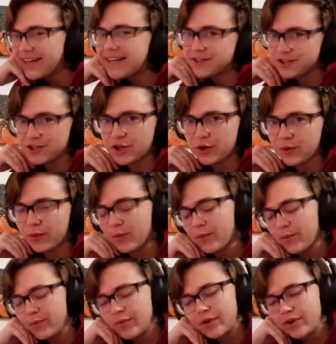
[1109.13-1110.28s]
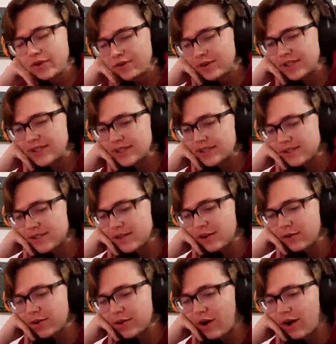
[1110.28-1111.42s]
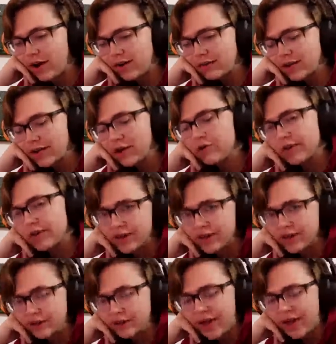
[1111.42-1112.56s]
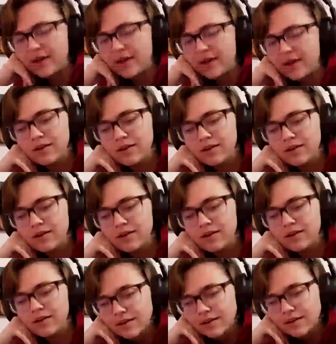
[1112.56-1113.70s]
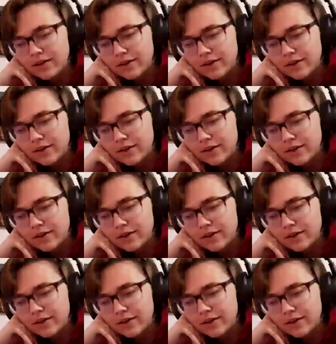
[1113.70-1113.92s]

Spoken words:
but like he needs to, because he's still not like over the hill yet.